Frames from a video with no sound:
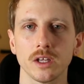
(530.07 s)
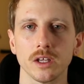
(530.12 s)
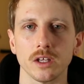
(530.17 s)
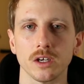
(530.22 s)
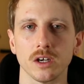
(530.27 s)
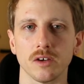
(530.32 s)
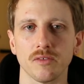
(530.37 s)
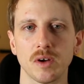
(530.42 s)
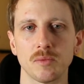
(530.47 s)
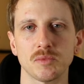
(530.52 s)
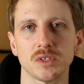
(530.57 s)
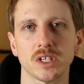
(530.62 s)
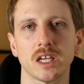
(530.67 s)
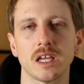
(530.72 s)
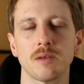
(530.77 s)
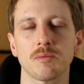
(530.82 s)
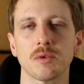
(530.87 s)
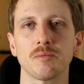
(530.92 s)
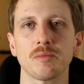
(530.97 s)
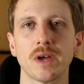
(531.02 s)
you know, if I'm to
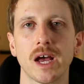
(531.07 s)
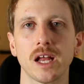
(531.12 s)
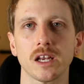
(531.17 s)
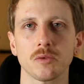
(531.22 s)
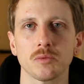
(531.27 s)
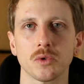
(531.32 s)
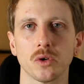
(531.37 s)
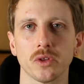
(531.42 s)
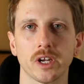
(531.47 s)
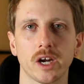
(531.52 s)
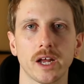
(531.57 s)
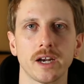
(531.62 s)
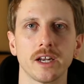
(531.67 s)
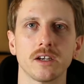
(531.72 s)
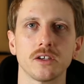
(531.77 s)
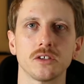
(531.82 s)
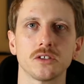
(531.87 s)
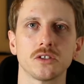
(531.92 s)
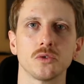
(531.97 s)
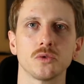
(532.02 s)
keep it malleable, then I
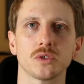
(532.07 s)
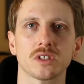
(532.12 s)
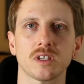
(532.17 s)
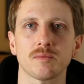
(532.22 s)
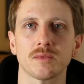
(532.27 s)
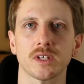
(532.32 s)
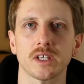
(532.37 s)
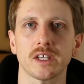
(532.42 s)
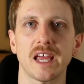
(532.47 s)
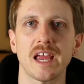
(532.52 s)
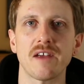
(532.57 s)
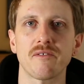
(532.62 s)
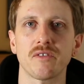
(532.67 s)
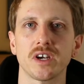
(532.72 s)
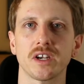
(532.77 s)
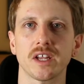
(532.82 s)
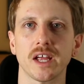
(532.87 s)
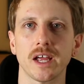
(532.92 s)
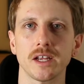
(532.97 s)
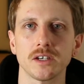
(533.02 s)
need to do something
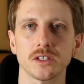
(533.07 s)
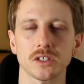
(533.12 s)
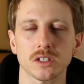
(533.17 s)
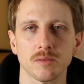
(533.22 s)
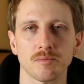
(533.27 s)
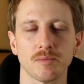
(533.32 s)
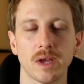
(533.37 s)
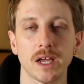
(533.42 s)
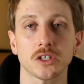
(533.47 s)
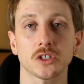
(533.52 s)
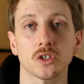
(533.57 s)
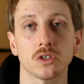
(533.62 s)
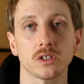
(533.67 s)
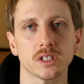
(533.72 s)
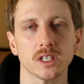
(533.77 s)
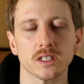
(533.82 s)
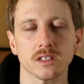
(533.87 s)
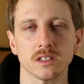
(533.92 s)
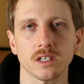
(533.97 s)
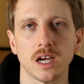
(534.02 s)
every day just to make sure
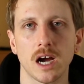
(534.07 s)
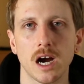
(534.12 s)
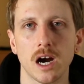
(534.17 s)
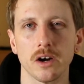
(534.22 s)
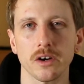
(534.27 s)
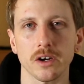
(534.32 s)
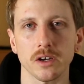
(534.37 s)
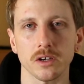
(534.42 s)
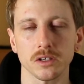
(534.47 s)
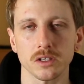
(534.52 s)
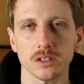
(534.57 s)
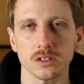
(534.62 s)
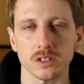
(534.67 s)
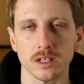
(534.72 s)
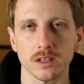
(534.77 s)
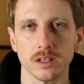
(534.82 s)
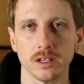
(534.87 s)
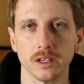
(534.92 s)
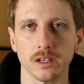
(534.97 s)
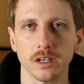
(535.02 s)
it doesn't harden, because
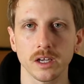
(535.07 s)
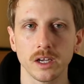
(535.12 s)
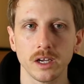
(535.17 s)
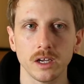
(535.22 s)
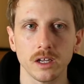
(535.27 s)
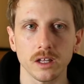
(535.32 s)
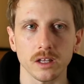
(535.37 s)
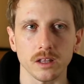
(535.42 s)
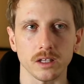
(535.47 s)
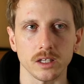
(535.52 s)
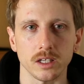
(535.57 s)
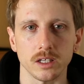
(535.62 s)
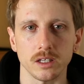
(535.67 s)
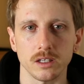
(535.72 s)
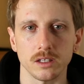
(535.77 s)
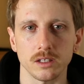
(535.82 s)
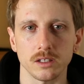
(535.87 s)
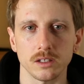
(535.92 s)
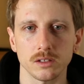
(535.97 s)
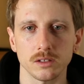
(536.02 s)
I think
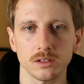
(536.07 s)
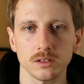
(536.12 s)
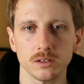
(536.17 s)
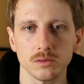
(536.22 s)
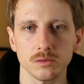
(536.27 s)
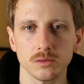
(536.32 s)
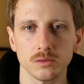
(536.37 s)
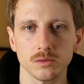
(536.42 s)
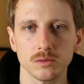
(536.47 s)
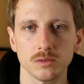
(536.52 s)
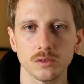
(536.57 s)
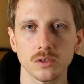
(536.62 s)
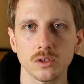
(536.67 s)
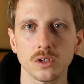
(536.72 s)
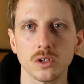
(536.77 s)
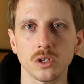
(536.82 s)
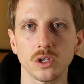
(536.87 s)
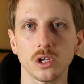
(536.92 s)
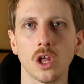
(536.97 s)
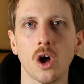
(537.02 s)
the
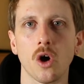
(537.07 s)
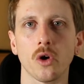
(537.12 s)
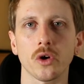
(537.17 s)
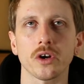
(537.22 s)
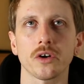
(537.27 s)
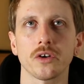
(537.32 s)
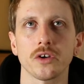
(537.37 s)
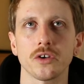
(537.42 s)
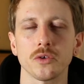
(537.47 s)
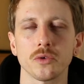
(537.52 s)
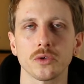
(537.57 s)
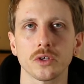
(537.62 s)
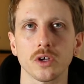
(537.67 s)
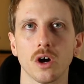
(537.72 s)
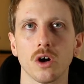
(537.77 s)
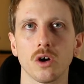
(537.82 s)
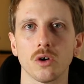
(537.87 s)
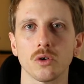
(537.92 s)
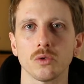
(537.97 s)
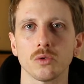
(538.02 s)
longer you
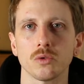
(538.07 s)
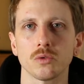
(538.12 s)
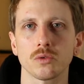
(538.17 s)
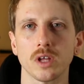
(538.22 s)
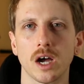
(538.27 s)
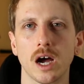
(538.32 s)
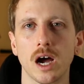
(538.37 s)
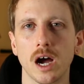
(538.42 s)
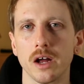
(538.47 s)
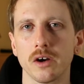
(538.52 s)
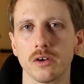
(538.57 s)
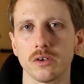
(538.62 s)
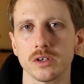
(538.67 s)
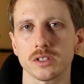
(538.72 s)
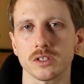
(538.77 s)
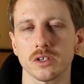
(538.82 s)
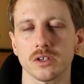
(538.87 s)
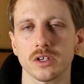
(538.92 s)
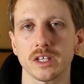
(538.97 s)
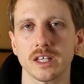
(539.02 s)
go, the harder
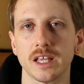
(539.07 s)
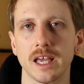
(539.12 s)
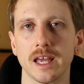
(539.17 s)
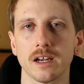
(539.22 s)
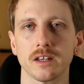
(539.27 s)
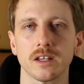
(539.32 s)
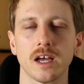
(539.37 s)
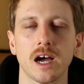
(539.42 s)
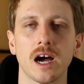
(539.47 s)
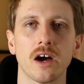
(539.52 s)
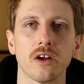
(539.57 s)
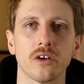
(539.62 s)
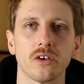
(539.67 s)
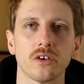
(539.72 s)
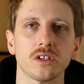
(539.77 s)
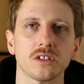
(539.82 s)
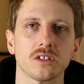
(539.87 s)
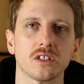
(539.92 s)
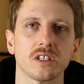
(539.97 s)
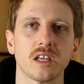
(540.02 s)
it's going to get, and the
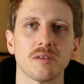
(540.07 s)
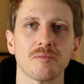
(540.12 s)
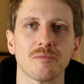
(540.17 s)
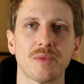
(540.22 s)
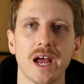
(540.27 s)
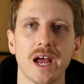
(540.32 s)
harder it is to get